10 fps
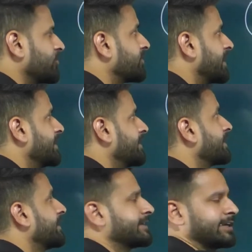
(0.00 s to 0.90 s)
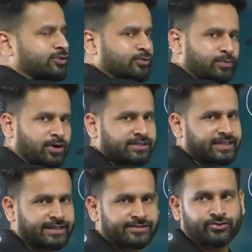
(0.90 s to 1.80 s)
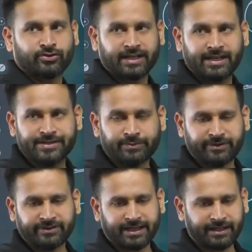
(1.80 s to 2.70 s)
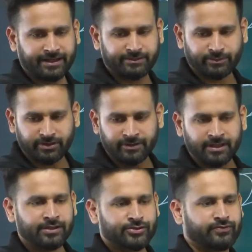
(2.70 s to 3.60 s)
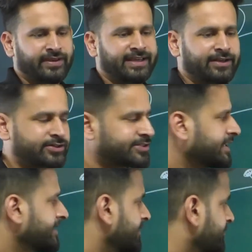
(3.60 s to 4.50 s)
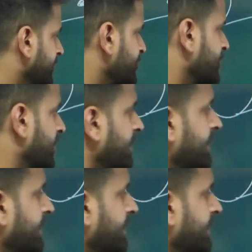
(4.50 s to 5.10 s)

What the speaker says: to color, related to ball. There is no relation between color and ball. So we cannot say anything for sure.